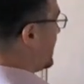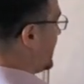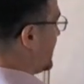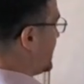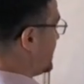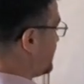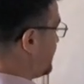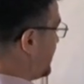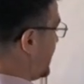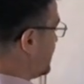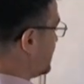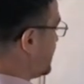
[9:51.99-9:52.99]
And
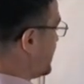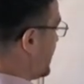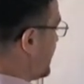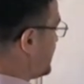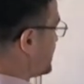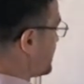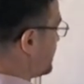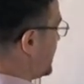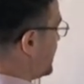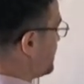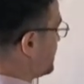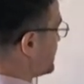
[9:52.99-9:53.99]
finally, a
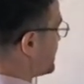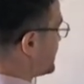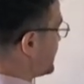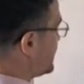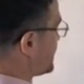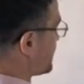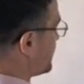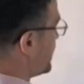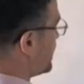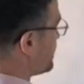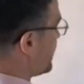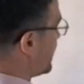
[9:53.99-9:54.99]
squared plus c
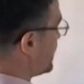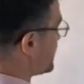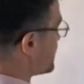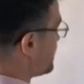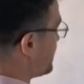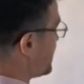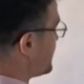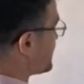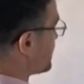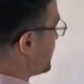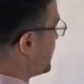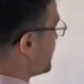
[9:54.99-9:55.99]
squared minus b
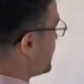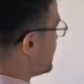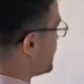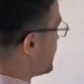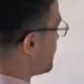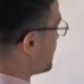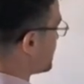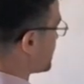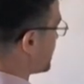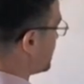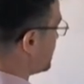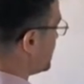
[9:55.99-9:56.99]
squared is equal
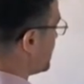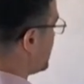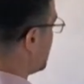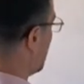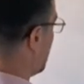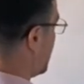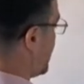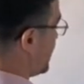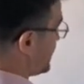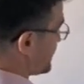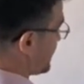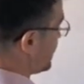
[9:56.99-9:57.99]
to
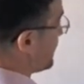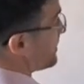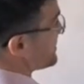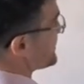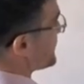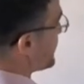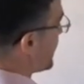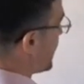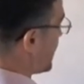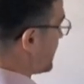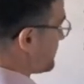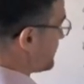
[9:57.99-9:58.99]
ac or ca,